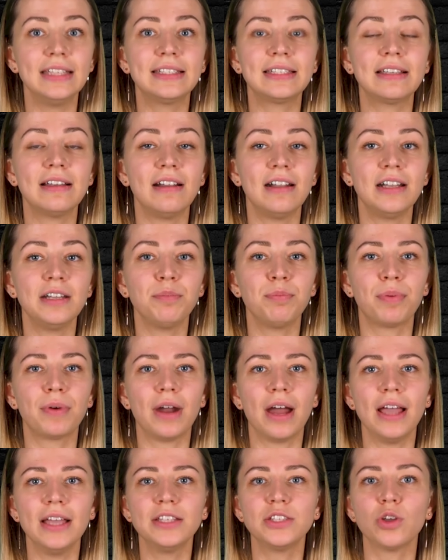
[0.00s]
Its current
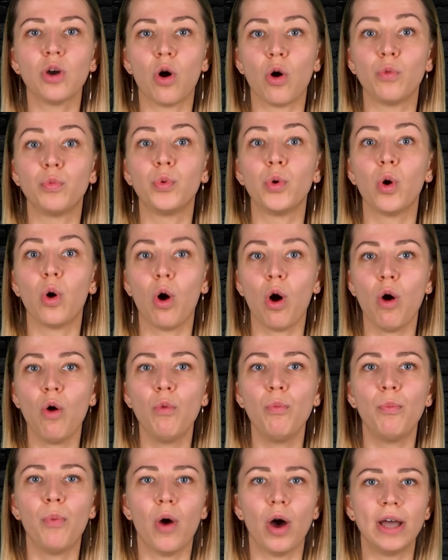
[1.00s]
price of
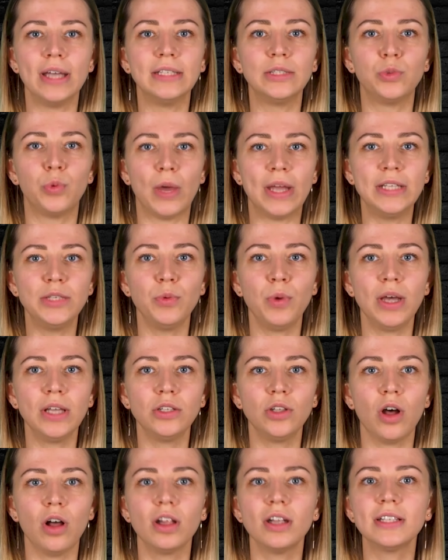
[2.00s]

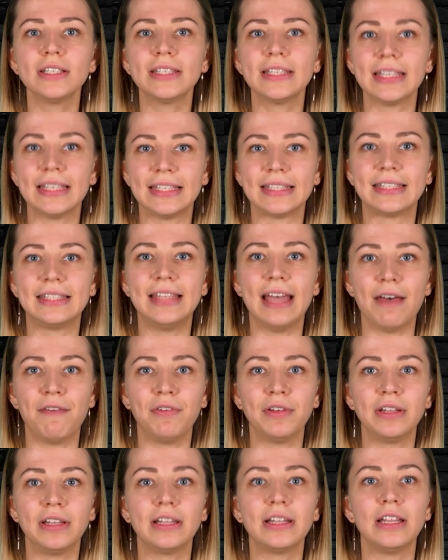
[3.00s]
$0.21 is
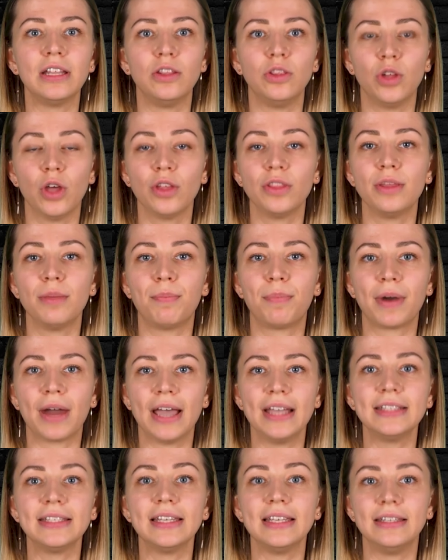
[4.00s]
definitely not the
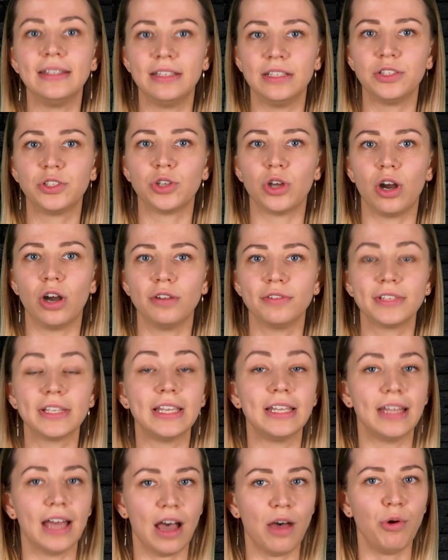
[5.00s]
price it deserves
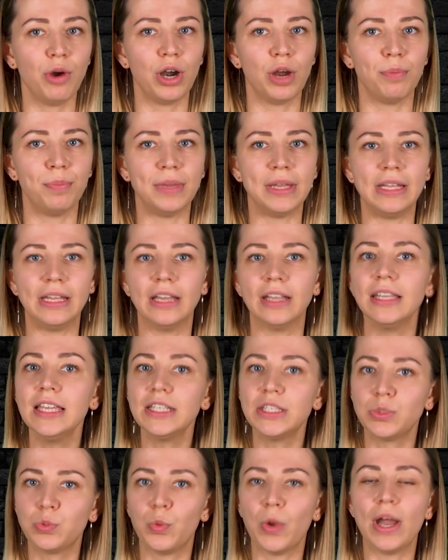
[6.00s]
in our opinion.
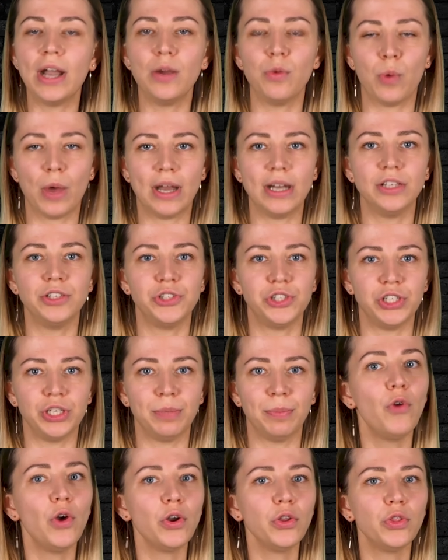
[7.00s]
It's very very
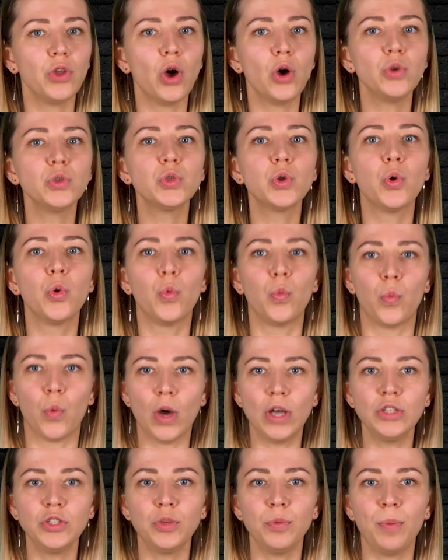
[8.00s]
cheap. For those who
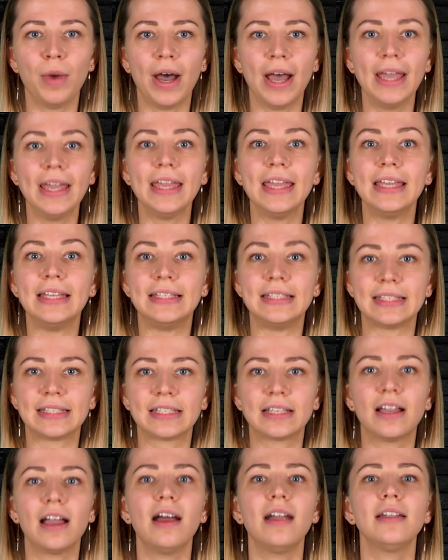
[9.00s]
want to buy, it
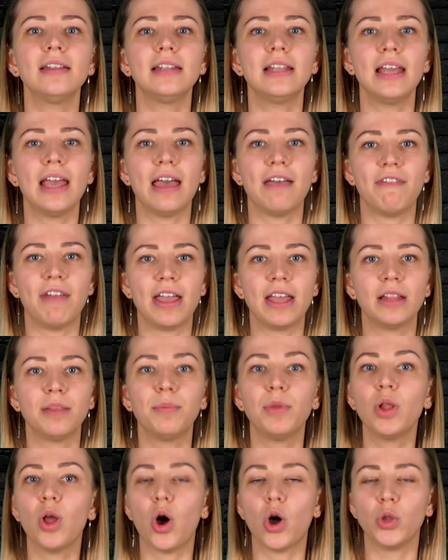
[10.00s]
is currently
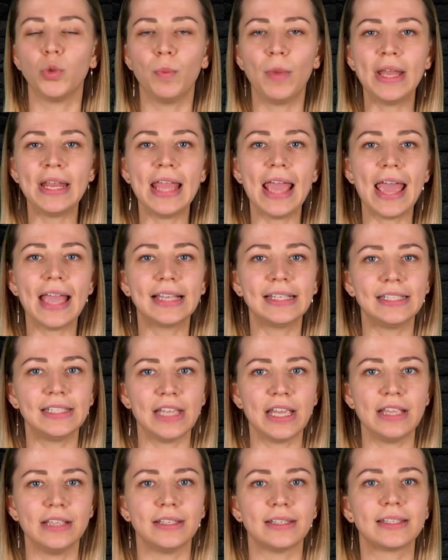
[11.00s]
available on many
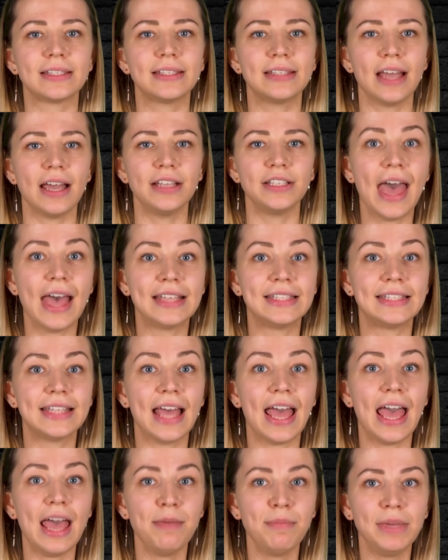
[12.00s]
exchanges such as
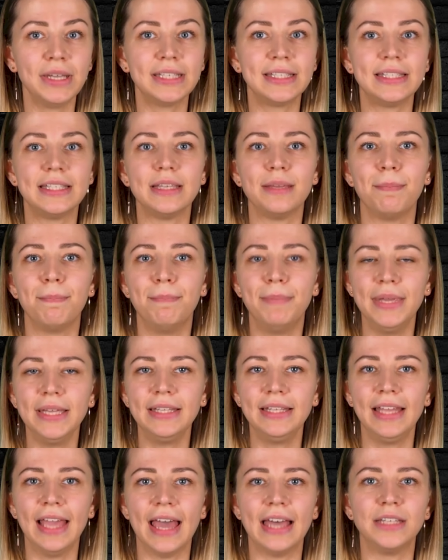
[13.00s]
MXC,
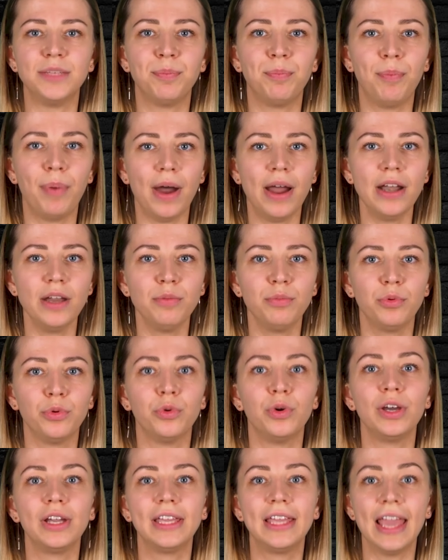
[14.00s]
BitGet,
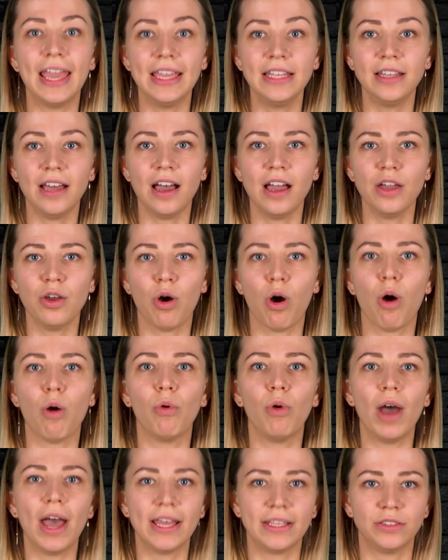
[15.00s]
Paribu,
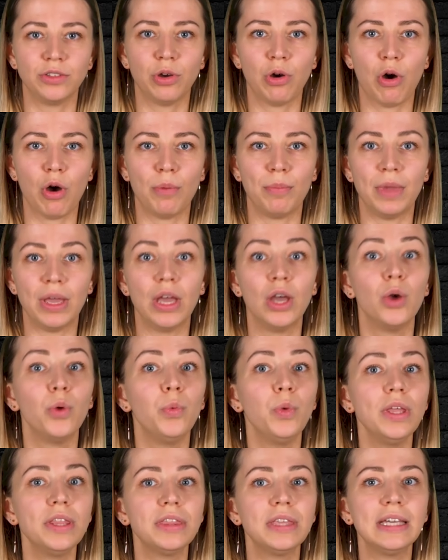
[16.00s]
Gate.io and Huobi.
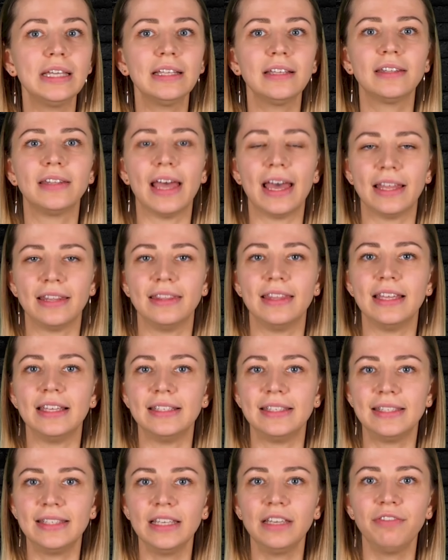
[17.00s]
We think that the
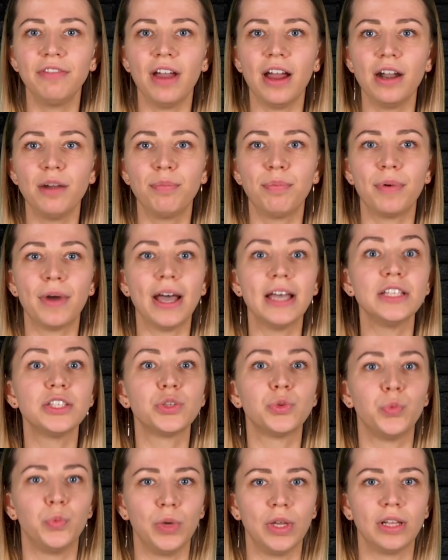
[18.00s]
CEEK VR
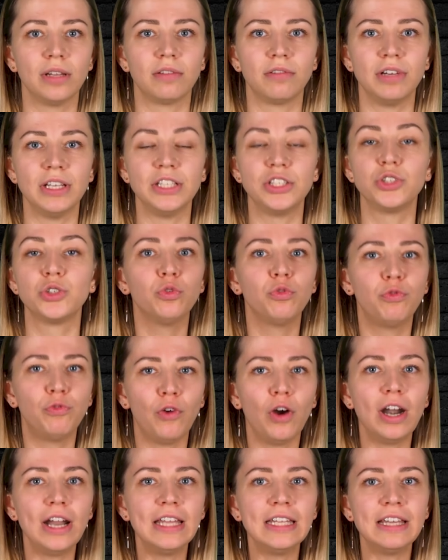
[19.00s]
price will reach to
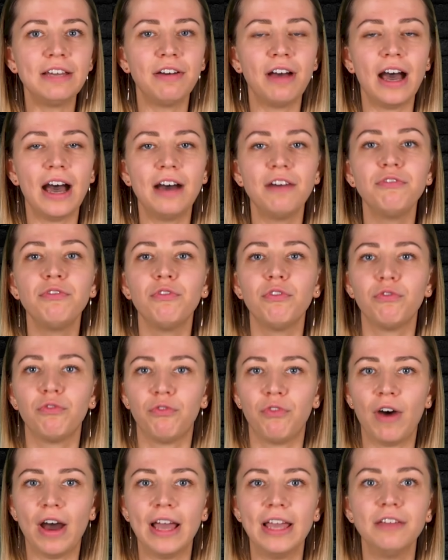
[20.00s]
4.5
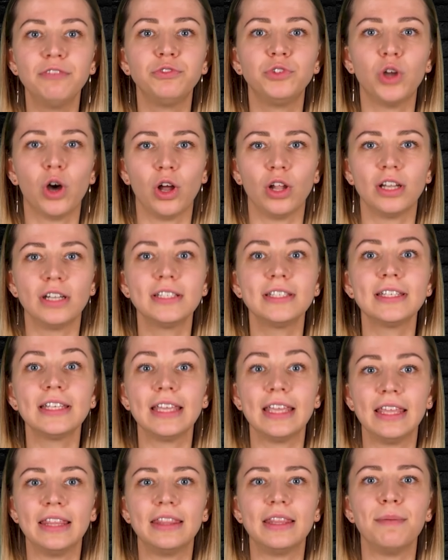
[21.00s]

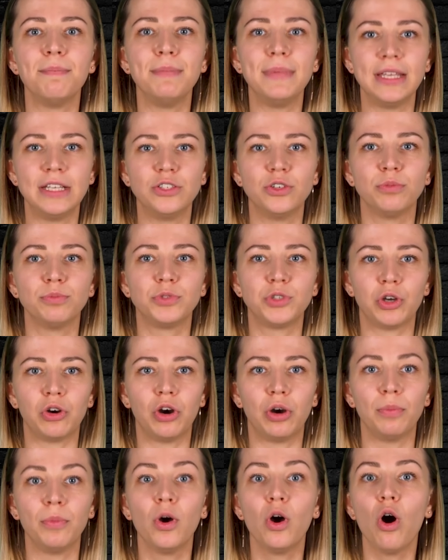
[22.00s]
$5 in the medium
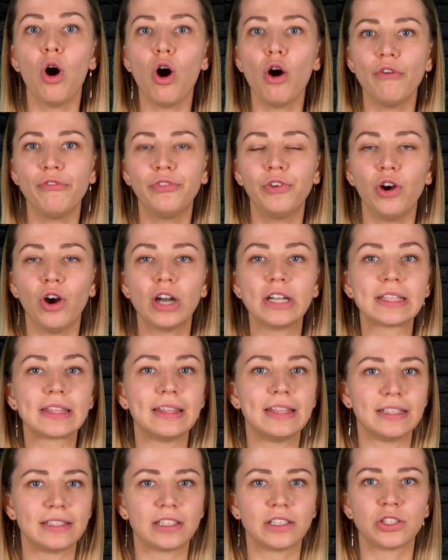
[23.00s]
term. Of course,
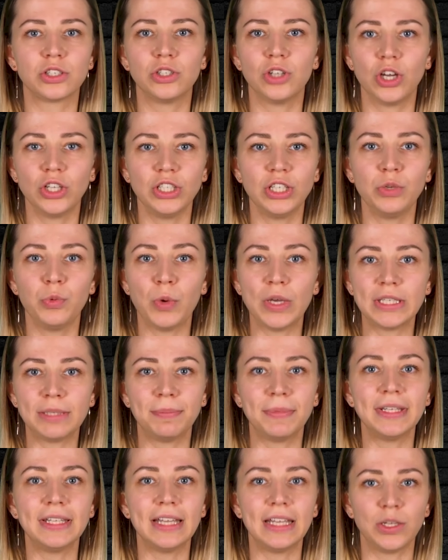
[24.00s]
this is not
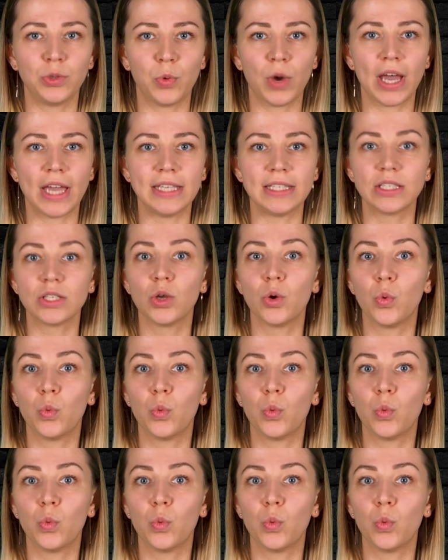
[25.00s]
investment advice.